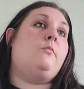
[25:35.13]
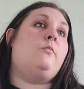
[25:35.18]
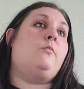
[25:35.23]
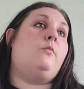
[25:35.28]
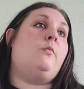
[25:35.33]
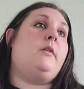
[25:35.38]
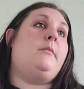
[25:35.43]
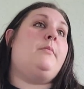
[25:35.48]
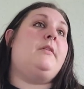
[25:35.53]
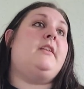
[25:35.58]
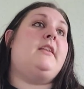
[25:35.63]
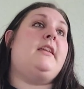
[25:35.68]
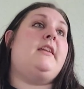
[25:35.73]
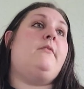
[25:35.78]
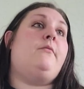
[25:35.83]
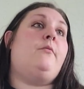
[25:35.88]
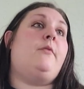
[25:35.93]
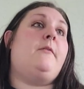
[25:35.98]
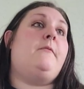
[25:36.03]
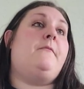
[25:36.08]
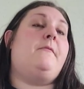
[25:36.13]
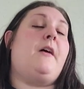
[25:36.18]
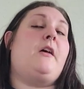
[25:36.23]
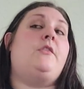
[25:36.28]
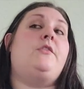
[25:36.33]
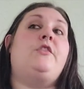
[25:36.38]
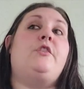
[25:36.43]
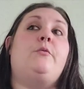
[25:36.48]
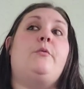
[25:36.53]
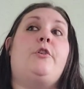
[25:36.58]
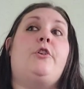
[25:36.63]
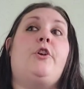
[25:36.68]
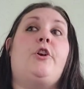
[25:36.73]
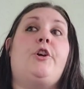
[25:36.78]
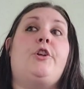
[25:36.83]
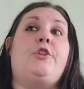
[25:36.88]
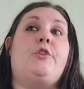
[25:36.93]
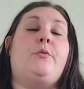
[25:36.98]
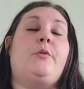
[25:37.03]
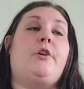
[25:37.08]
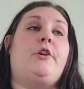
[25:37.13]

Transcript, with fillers: We believe we felt you and heard you